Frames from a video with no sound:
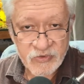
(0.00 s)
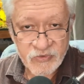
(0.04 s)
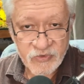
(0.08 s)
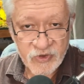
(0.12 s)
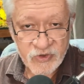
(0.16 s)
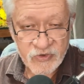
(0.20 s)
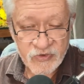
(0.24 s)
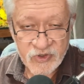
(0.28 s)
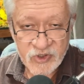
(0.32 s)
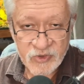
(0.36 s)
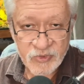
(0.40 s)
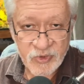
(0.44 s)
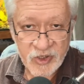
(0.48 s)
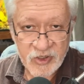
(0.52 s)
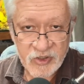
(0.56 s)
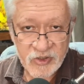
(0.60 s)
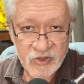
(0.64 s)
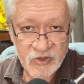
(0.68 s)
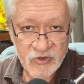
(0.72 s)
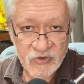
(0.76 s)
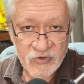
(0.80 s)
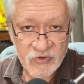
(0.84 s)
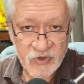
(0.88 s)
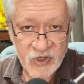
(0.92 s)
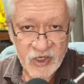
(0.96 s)
with respect
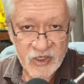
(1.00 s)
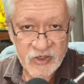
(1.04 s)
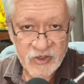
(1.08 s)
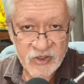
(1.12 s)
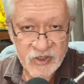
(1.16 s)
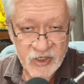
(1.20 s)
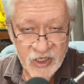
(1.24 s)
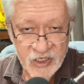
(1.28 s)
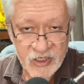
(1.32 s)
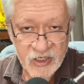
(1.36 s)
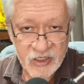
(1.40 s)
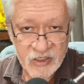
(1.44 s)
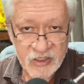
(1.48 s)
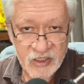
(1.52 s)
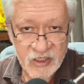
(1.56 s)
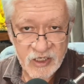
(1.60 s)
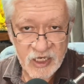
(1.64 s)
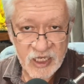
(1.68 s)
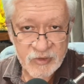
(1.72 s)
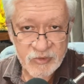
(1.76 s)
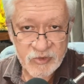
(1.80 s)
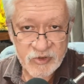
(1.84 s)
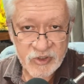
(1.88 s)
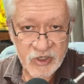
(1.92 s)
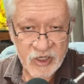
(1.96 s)
to entertaining the
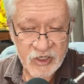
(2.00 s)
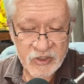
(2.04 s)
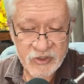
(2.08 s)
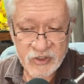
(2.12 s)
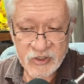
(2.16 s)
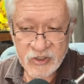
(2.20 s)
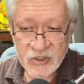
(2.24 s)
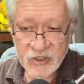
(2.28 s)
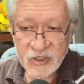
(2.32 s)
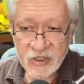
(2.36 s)
claim or not,